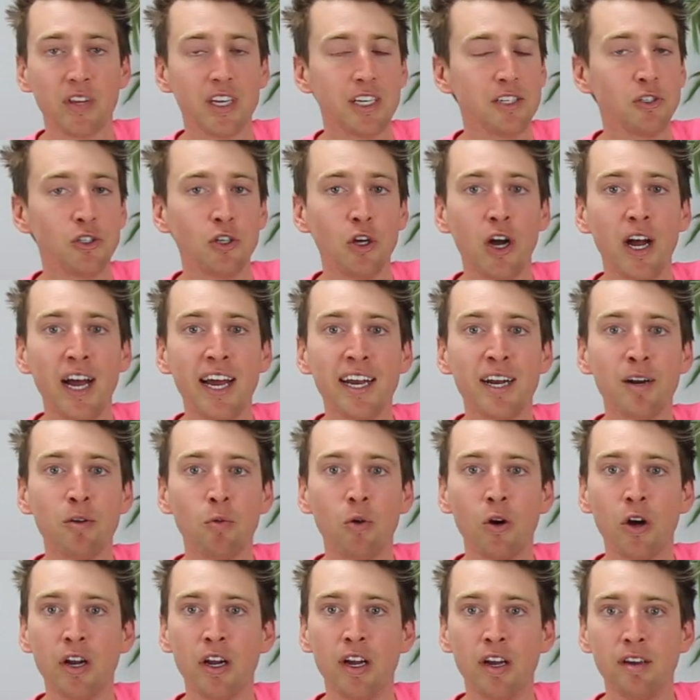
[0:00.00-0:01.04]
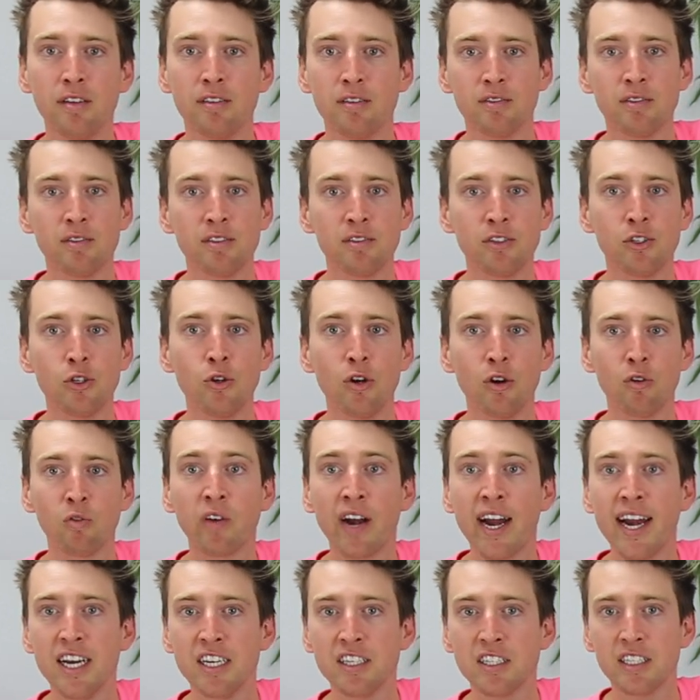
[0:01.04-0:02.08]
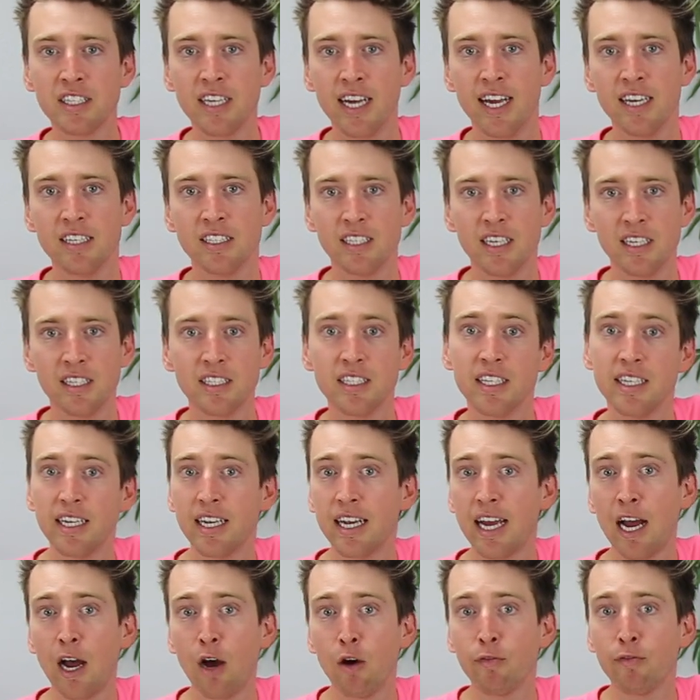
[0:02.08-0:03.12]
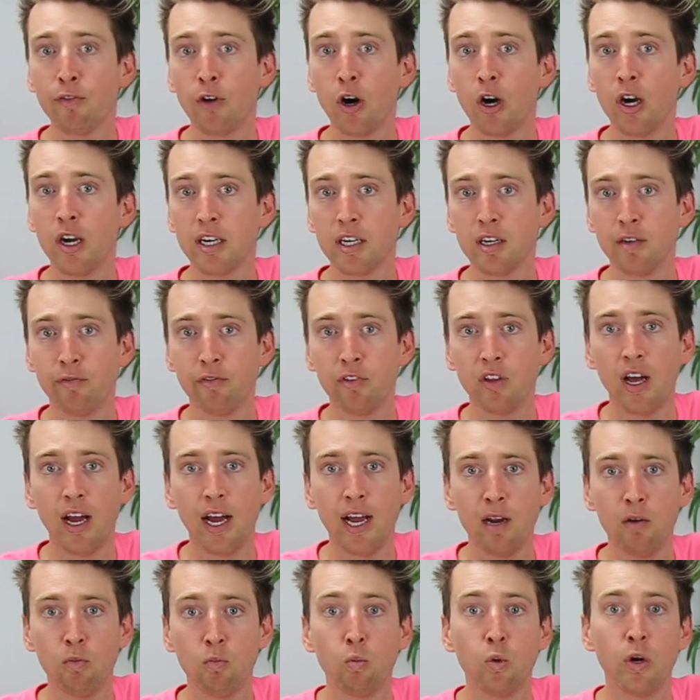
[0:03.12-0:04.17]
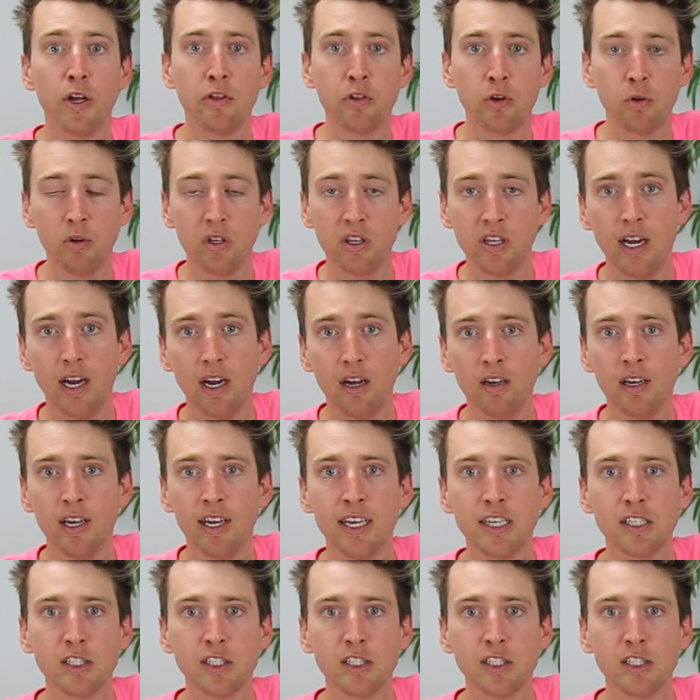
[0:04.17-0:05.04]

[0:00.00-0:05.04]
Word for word: So I didn't want to do a range test and see how far it could fly with or without.